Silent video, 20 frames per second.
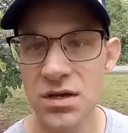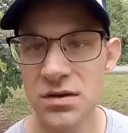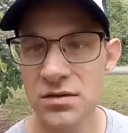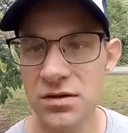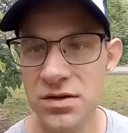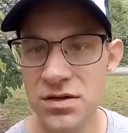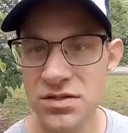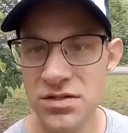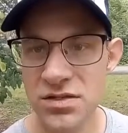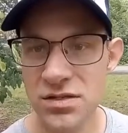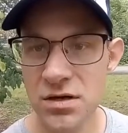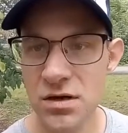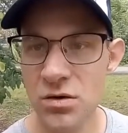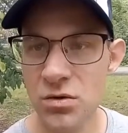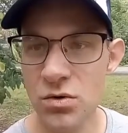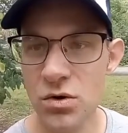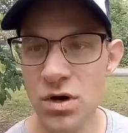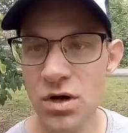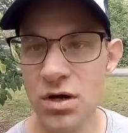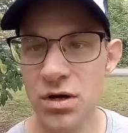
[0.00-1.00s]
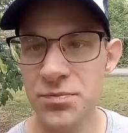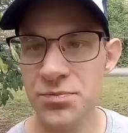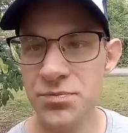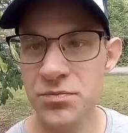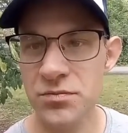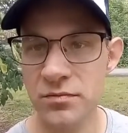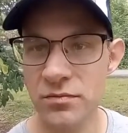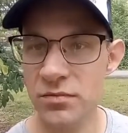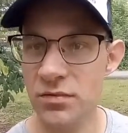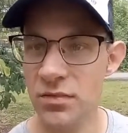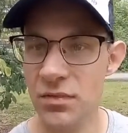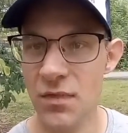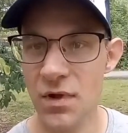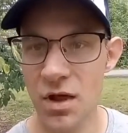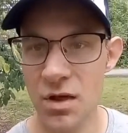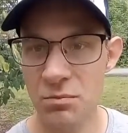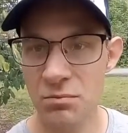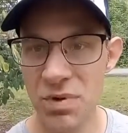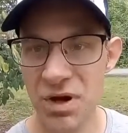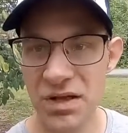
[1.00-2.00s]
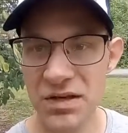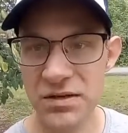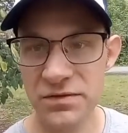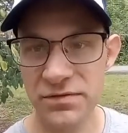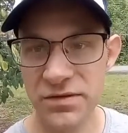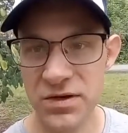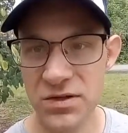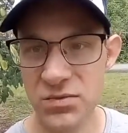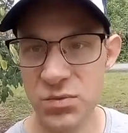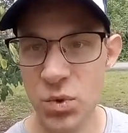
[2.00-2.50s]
There is no benefit